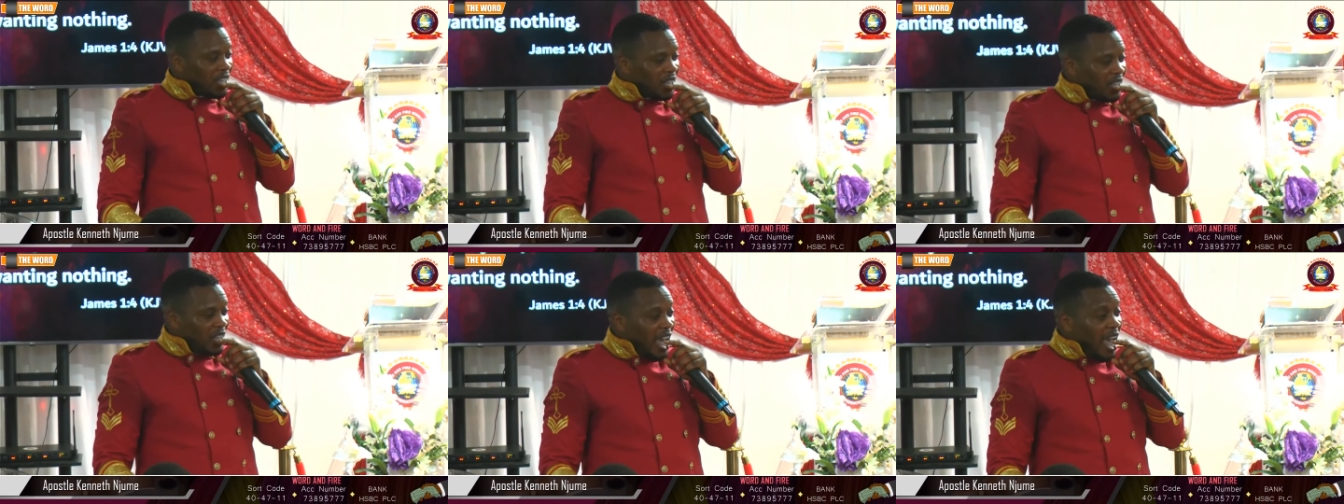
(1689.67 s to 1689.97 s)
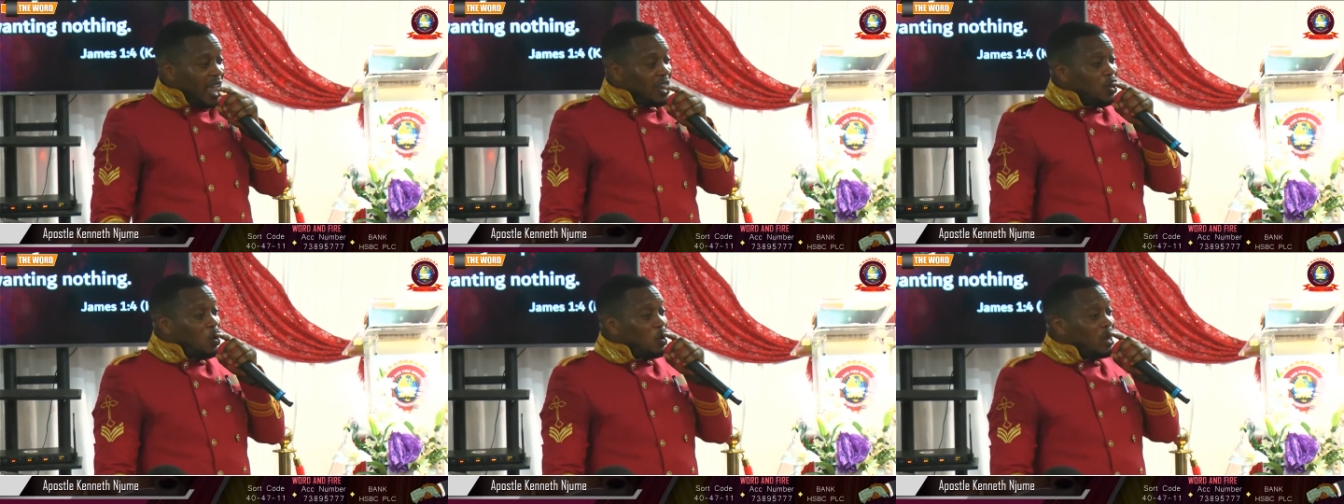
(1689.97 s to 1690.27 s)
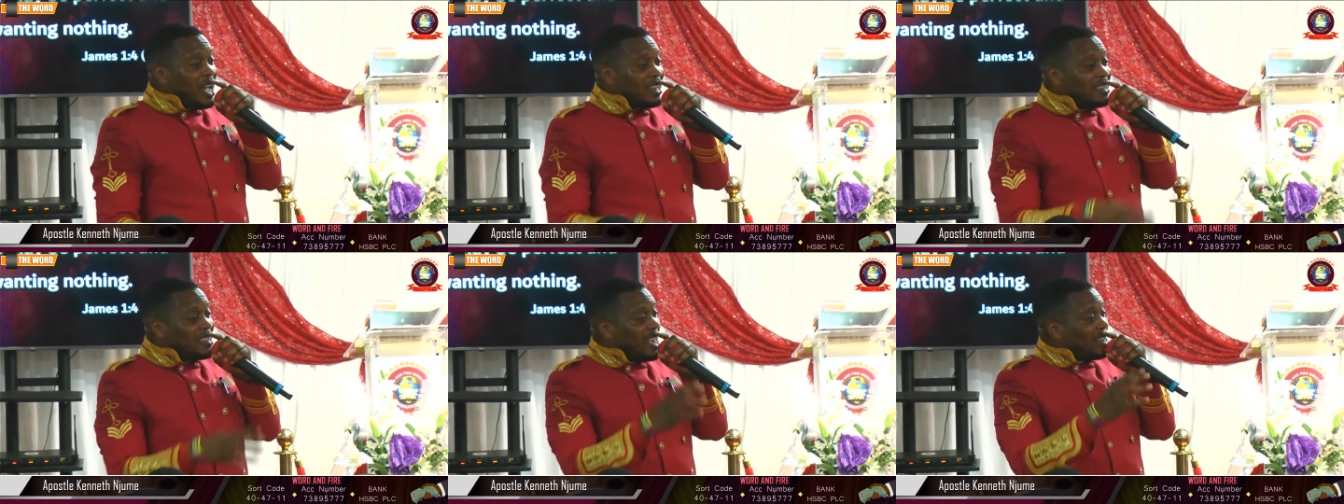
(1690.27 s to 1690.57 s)
Any
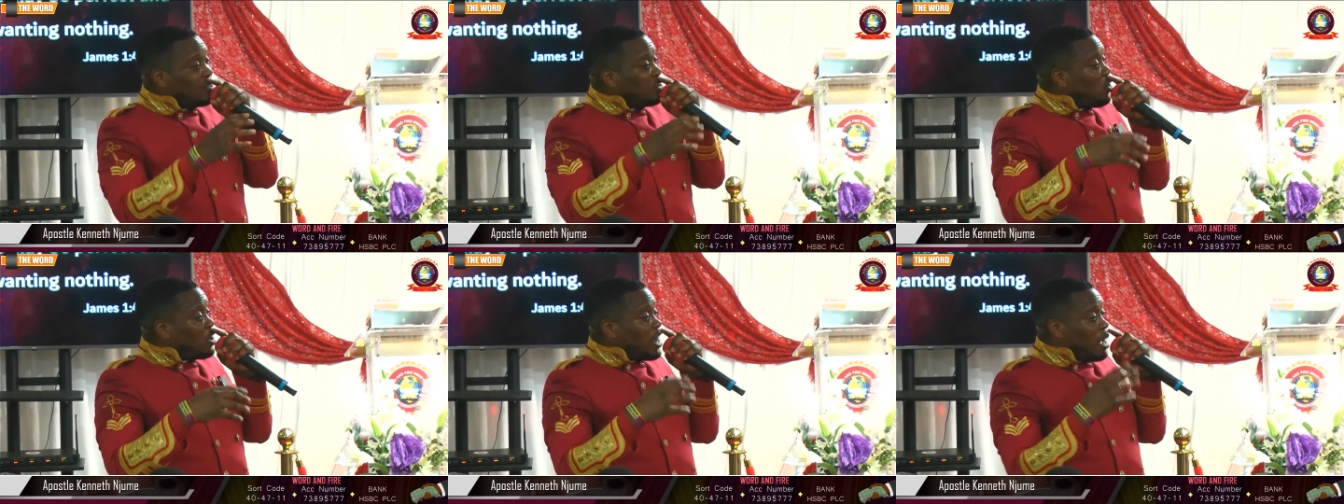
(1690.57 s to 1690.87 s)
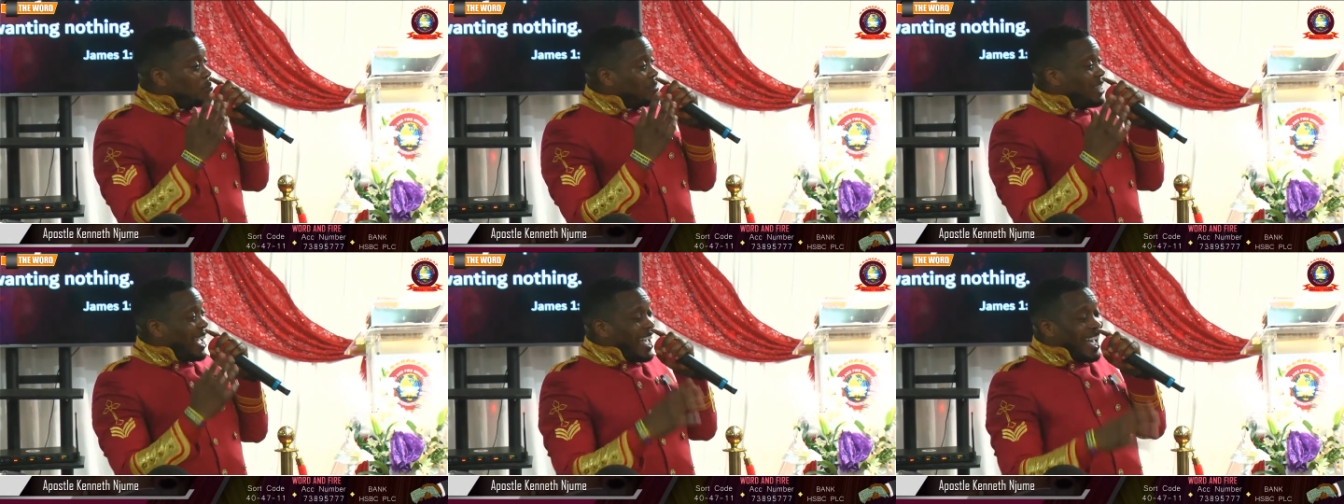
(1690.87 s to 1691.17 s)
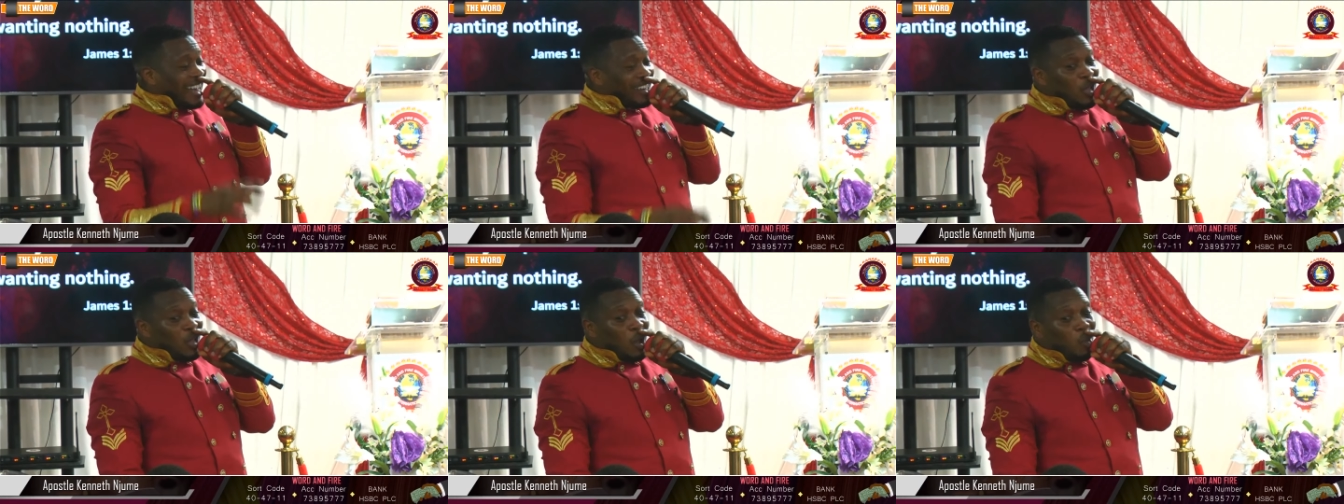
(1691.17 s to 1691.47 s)
other tears, Lord, I'm
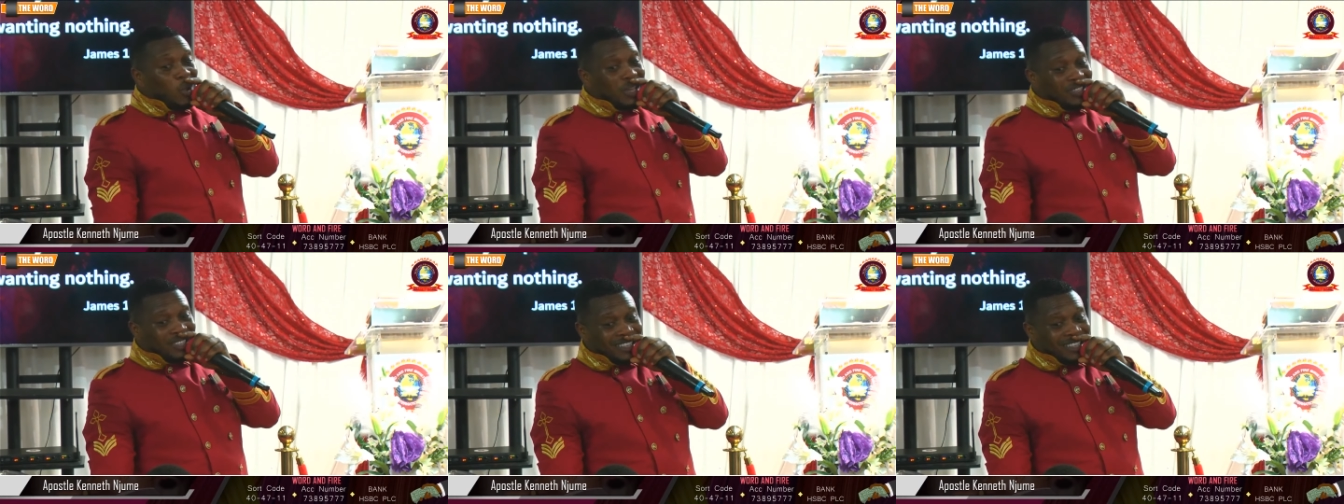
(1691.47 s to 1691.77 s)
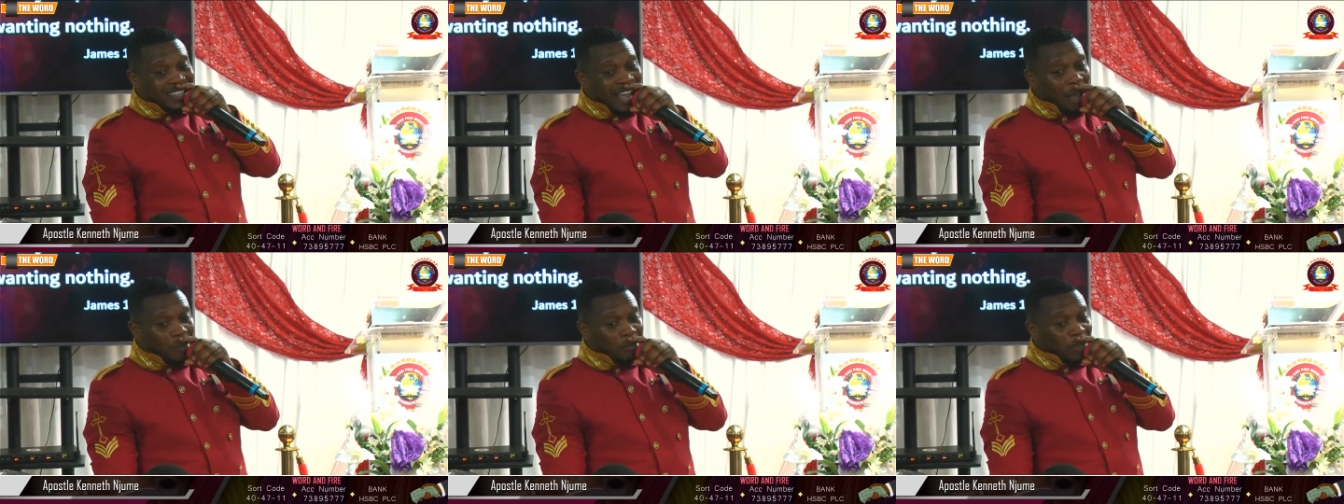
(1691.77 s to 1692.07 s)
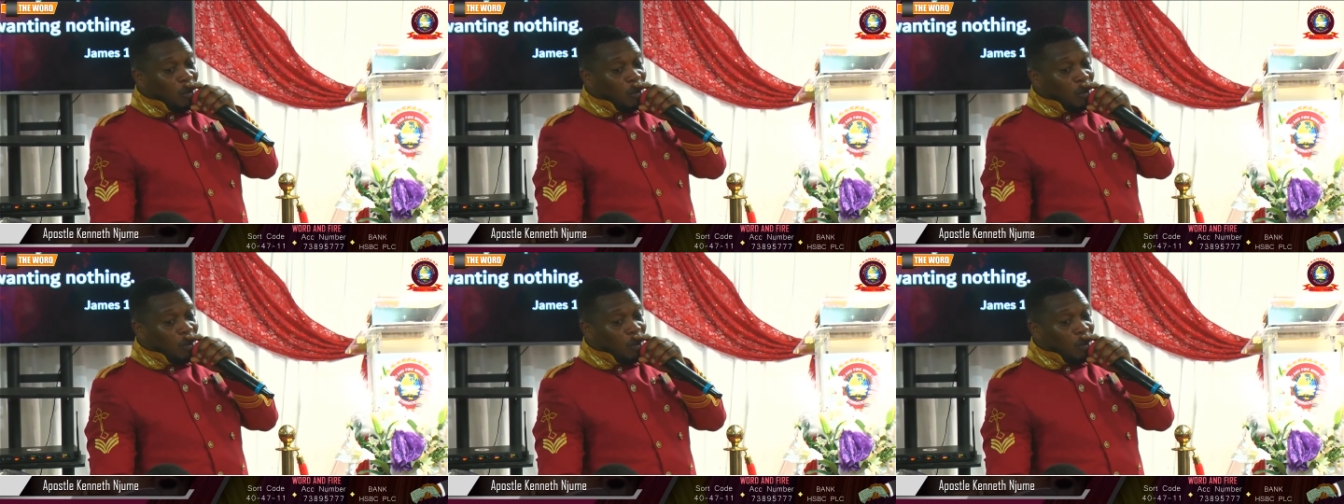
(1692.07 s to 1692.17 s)
tired. You are wasting time. You are